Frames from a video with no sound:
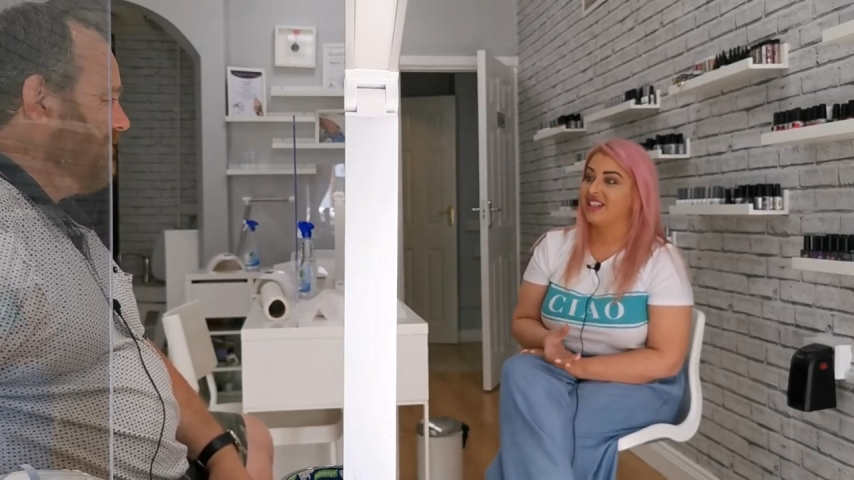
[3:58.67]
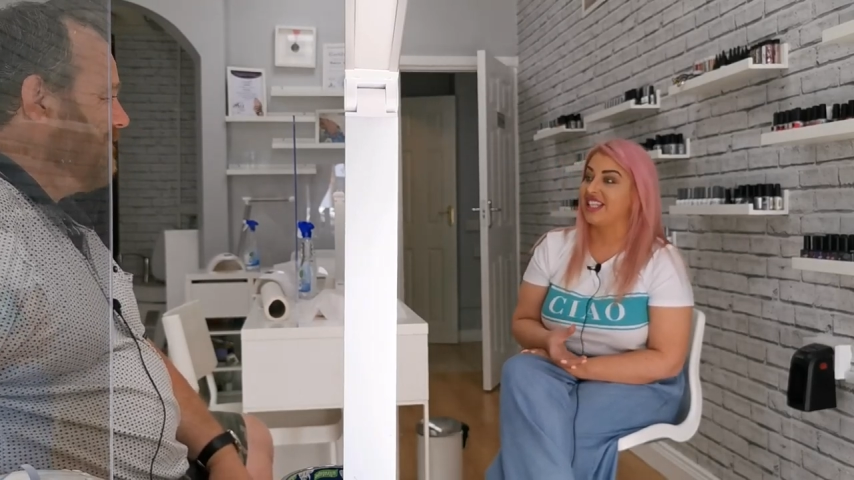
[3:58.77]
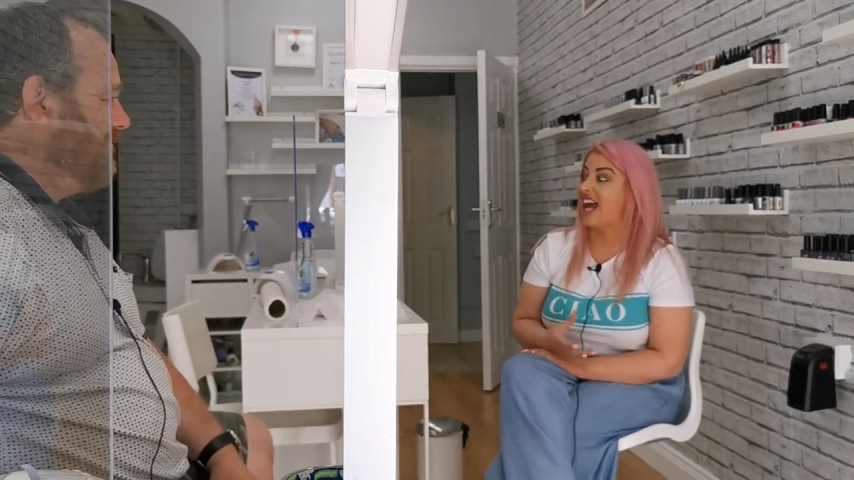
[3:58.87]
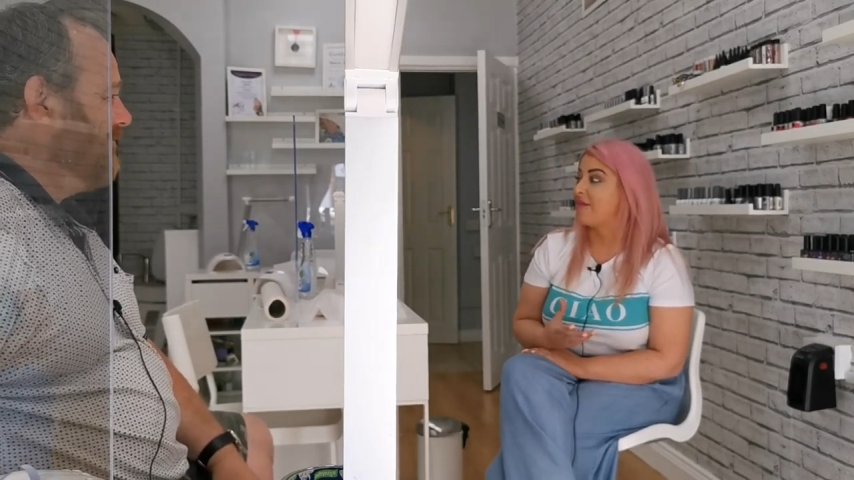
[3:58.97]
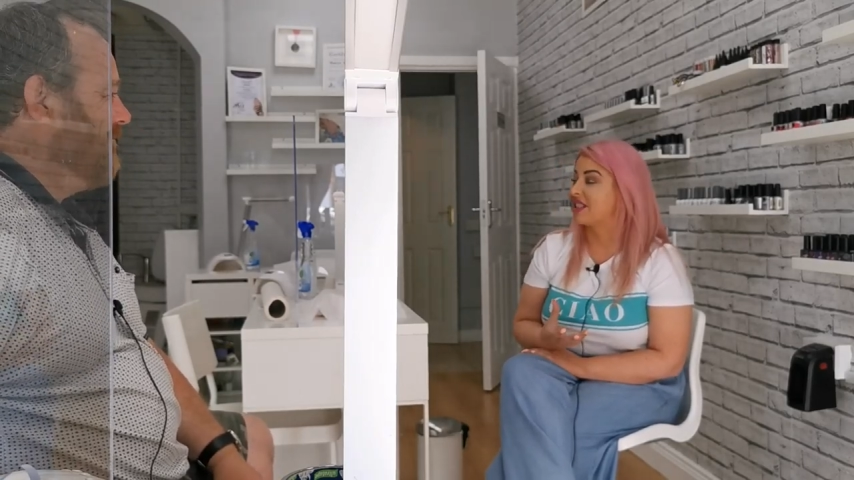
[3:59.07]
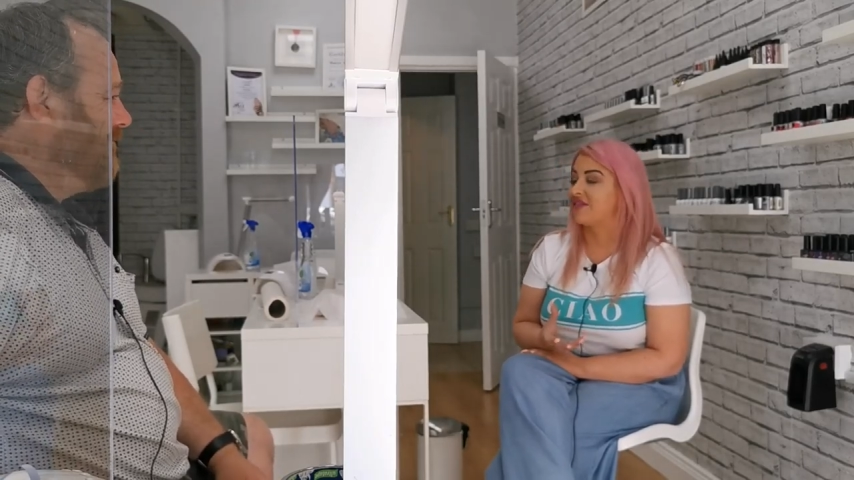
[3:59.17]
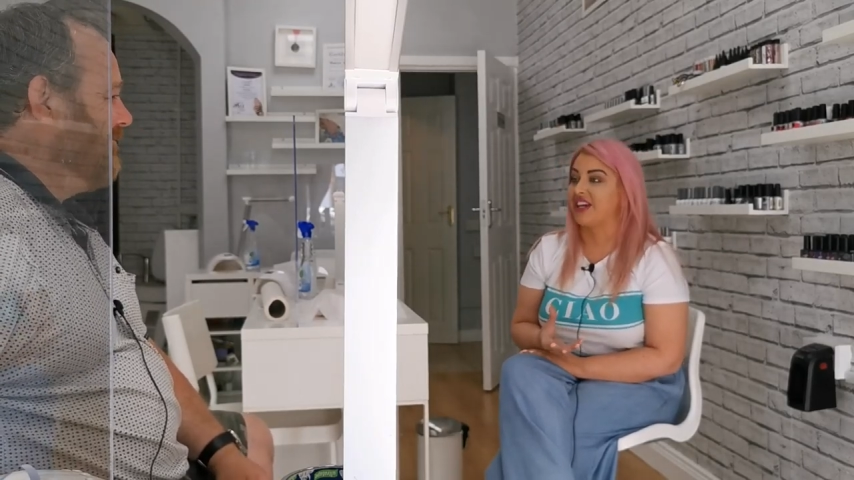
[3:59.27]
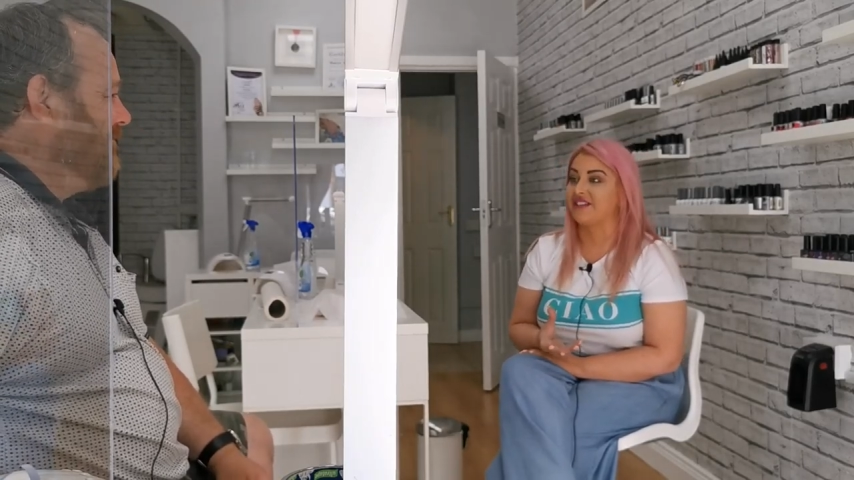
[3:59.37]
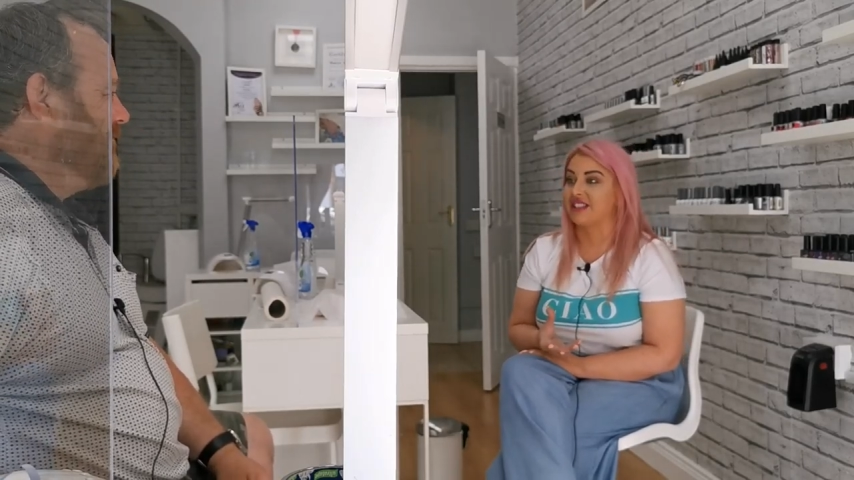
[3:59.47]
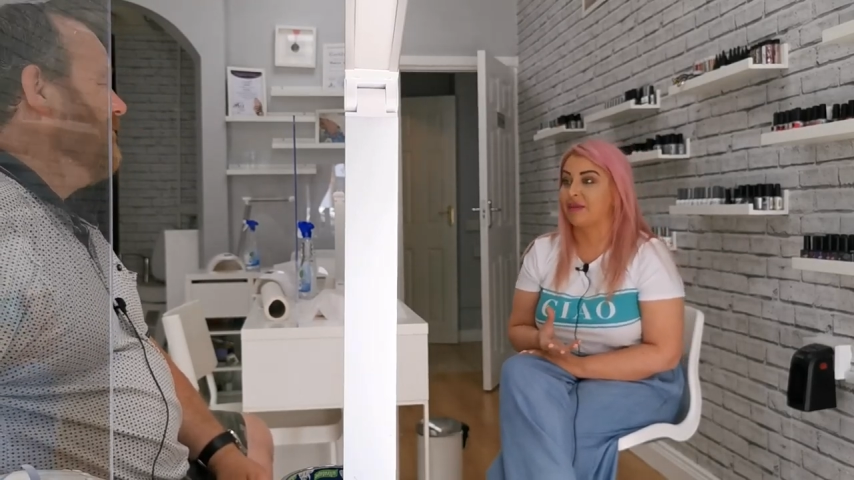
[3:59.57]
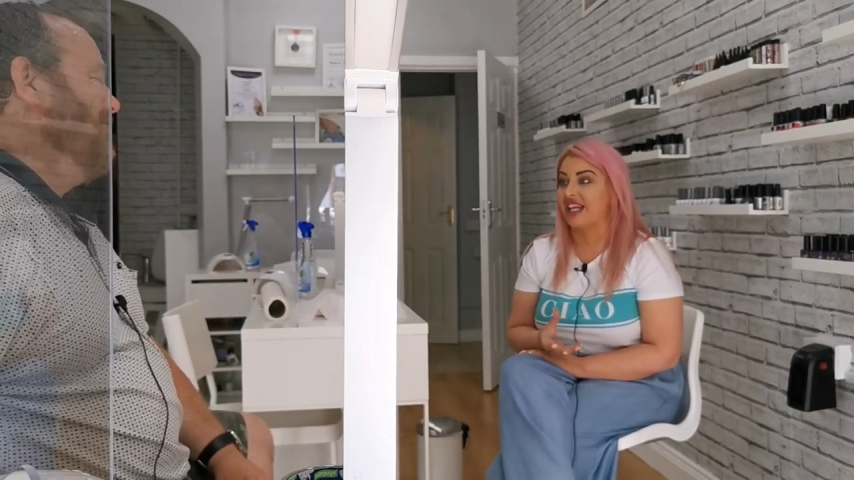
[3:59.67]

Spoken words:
the atmosphere and the